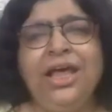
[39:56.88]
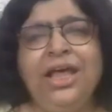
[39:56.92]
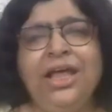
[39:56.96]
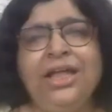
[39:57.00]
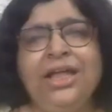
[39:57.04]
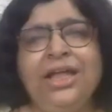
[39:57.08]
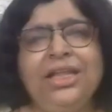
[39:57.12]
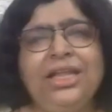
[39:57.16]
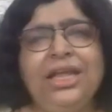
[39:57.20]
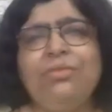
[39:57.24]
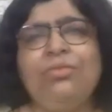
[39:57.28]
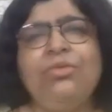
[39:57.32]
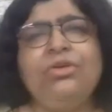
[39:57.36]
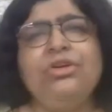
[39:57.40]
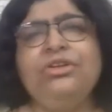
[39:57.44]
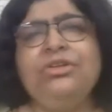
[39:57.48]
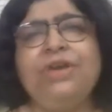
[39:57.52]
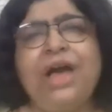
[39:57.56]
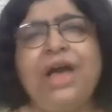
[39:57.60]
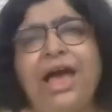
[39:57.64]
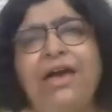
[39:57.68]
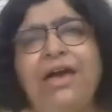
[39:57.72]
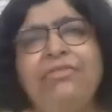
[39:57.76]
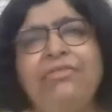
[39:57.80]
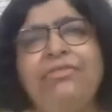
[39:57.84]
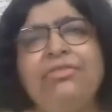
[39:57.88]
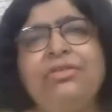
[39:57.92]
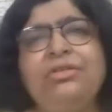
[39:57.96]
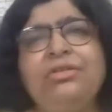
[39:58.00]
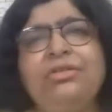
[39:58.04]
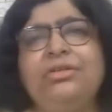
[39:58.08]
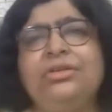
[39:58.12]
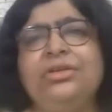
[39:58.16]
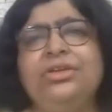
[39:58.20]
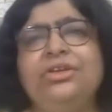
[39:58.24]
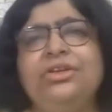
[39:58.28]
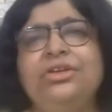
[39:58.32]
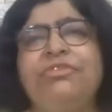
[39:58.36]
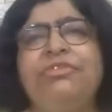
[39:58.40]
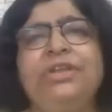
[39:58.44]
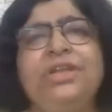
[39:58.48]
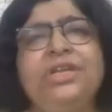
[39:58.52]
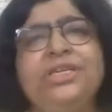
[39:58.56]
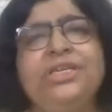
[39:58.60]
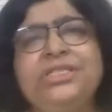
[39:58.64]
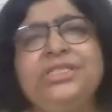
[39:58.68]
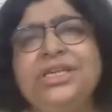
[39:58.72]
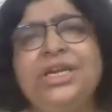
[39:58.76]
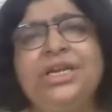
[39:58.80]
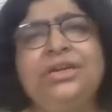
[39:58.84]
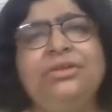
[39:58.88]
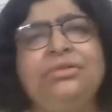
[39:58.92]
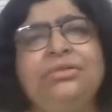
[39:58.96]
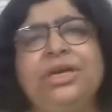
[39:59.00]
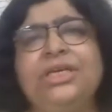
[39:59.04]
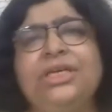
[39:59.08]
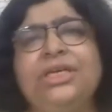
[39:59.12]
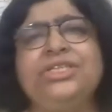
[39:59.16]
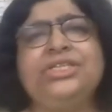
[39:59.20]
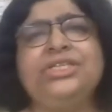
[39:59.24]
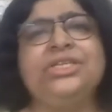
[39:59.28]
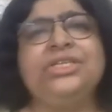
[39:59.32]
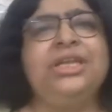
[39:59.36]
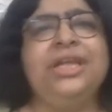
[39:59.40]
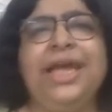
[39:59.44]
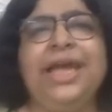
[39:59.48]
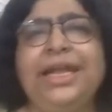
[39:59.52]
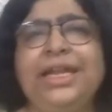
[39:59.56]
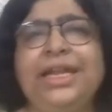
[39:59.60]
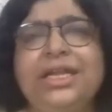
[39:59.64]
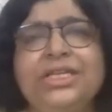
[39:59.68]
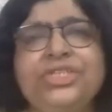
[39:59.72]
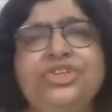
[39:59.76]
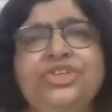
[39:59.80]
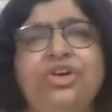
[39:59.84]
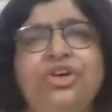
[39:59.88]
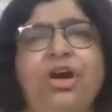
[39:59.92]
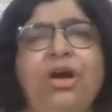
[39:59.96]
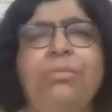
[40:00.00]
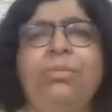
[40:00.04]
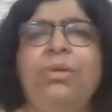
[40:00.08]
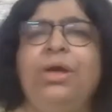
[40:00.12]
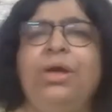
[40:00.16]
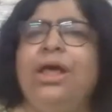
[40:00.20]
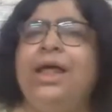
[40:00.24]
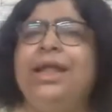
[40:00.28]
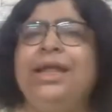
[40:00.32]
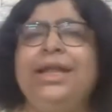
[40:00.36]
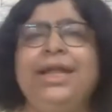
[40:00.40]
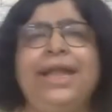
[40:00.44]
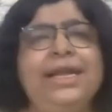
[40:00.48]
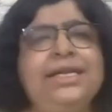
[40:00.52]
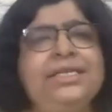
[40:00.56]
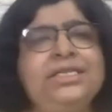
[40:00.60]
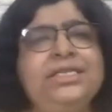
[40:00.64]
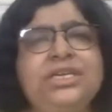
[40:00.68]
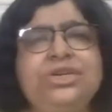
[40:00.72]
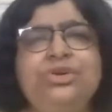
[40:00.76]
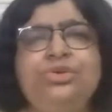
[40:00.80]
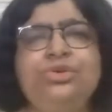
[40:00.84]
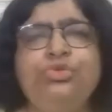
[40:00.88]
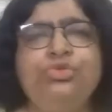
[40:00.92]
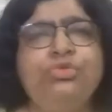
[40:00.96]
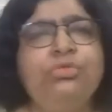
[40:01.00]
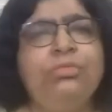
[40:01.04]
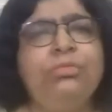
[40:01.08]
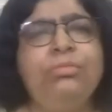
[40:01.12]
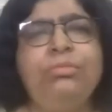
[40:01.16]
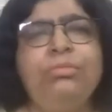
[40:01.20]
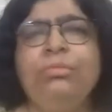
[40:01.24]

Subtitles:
They want to have finish their education, get a job, rent a room,